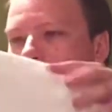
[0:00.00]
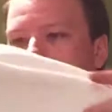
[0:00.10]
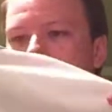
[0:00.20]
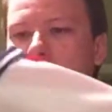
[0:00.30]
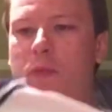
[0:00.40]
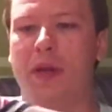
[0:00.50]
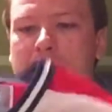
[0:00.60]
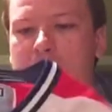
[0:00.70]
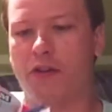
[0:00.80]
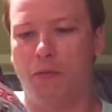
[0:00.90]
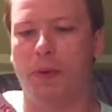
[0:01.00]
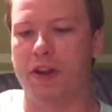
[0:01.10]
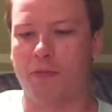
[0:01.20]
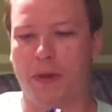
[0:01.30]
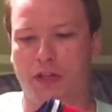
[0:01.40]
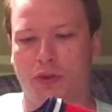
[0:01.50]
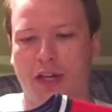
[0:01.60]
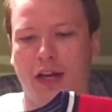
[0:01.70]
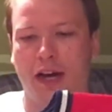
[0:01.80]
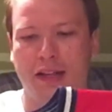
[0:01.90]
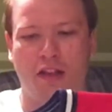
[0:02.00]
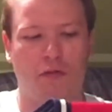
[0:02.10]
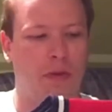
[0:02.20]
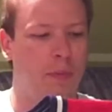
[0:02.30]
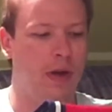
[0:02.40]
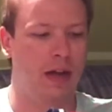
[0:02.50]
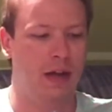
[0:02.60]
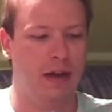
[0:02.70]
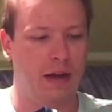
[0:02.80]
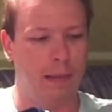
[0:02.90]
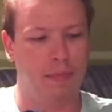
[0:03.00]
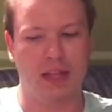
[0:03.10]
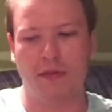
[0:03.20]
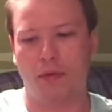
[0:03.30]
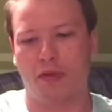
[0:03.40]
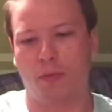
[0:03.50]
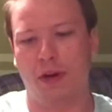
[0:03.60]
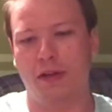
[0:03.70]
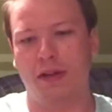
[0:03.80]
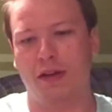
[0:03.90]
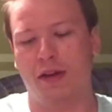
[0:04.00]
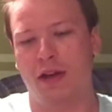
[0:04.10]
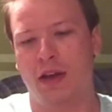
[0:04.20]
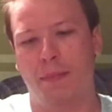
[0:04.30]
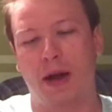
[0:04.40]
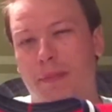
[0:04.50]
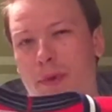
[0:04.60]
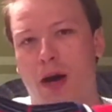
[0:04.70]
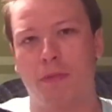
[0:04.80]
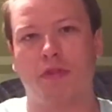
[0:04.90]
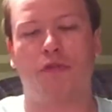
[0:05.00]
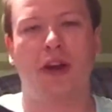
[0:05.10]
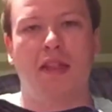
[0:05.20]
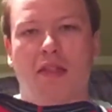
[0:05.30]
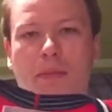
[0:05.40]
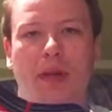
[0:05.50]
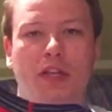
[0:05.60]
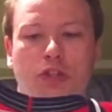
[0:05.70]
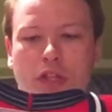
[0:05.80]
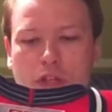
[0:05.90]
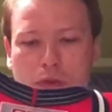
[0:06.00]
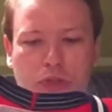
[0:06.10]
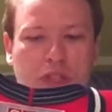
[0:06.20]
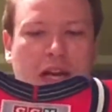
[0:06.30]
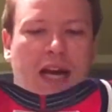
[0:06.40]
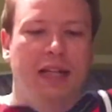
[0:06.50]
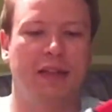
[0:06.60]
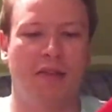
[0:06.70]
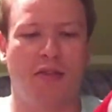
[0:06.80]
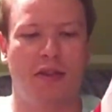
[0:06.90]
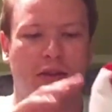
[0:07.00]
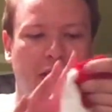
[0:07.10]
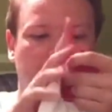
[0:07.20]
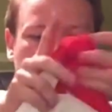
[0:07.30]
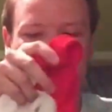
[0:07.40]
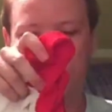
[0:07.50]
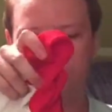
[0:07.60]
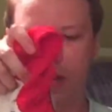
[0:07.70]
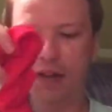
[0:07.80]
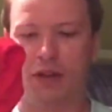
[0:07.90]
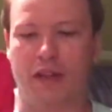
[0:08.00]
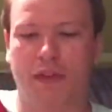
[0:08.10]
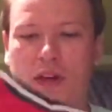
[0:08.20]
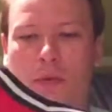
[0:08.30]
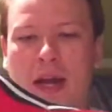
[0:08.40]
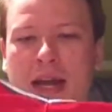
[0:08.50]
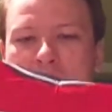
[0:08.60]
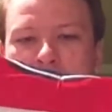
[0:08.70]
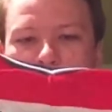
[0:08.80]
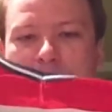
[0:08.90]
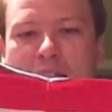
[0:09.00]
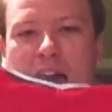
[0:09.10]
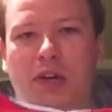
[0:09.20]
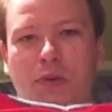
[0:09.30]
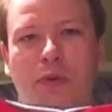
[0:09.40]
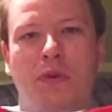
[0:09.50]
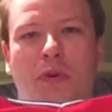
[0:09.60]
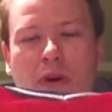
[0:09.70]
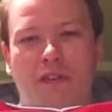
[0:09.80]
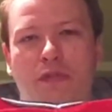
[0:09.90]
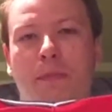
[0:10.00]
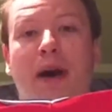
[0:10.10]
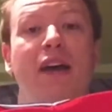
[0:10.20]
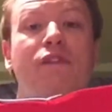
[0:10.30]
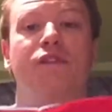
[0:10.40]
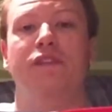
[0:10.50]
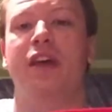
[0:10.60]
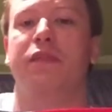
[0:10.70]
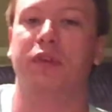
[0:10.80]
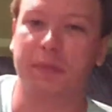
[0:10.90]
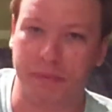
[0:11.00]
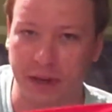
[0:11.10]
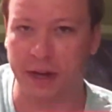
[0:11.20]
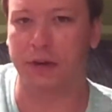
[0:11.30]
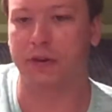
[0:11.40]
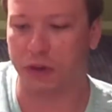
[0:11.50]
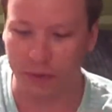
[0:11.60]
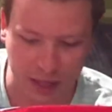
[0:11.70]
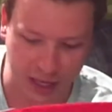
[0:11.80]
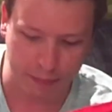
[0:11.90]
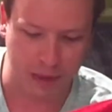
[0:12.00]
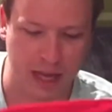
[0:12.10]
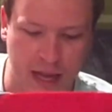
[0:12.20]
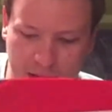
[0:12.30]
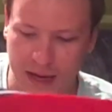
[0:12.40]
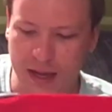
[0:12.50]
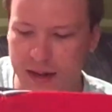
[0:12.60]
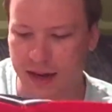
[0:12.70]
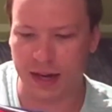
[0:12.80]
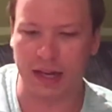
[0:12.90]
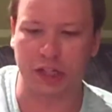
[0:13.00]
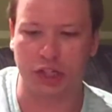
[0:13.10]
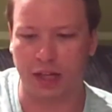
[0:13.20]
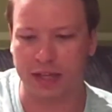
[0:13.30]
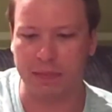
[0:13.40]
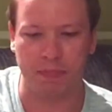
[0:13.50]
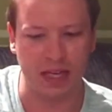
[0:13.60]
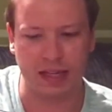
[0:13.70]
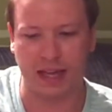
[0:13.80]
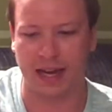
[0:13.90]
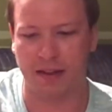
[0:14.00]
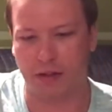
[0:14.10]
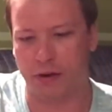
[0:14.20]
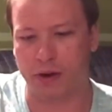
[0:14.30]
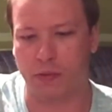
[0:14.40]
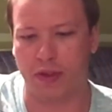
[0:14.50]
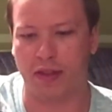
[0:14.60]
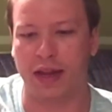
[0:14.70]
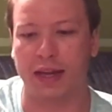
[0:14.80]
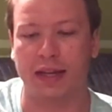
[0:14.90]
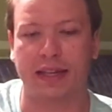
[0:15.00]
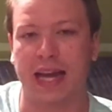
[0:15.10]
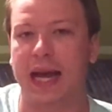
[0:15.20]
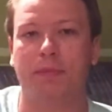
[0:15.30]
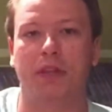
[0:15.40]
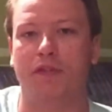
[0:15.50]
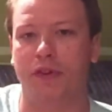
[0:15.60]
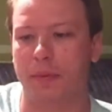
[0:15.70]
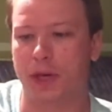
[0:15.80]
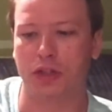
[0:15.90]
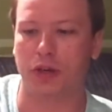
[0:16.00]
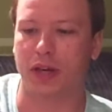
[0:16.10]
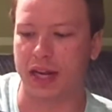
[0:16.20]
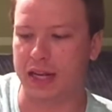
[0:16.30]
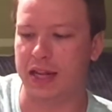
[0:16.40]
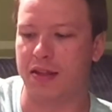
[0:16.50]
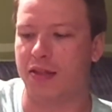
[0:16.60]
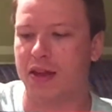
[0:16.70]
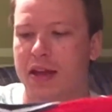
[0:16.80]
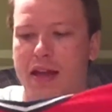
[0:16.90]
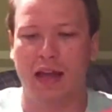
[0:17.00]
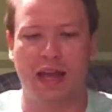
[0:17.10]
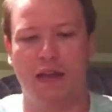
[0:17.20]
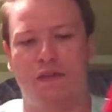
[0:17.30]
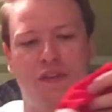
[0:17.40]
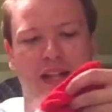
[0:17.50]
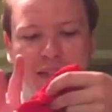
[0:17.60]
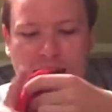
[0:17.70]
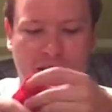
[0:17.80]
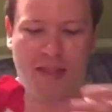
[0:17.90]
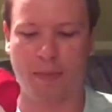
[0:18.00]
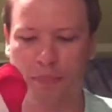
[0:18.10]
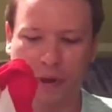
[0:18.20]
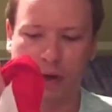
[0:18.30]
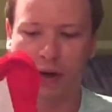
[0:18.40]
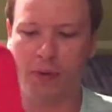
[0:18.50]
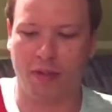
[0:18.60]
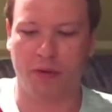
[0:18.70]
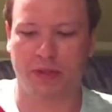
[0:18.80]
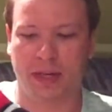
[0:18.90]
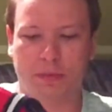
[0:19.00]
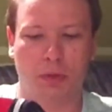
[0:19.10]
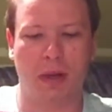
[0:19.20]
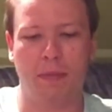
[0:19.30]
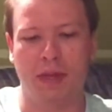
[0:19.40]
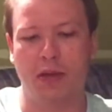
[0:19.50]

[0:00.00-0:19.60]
Now this one here is pretty special. I got this from, uh, I believe it was one of the my mom's friends. Somebody she knew, she had this, and she had to give it away. Saku Koivu, my favorite player growing up in the NHL. He beat cancer. He was the captain for the Montreal Canadiens. A fantastic player. Always looked up to him.